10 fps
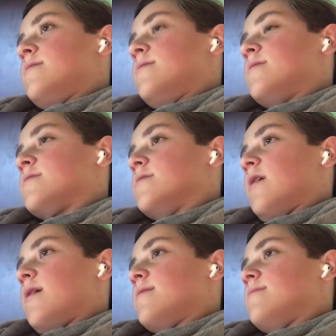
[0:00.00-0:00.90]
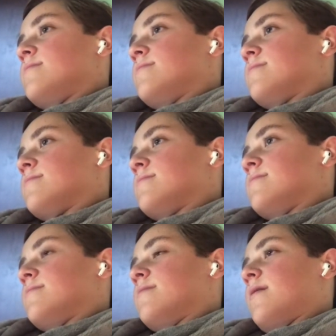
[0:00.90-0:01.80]
it's a lot.
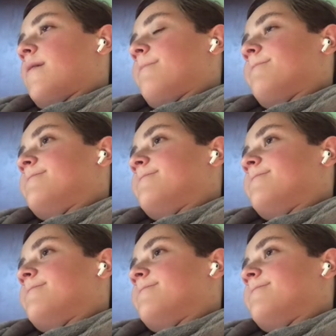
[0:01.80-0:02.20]
Um.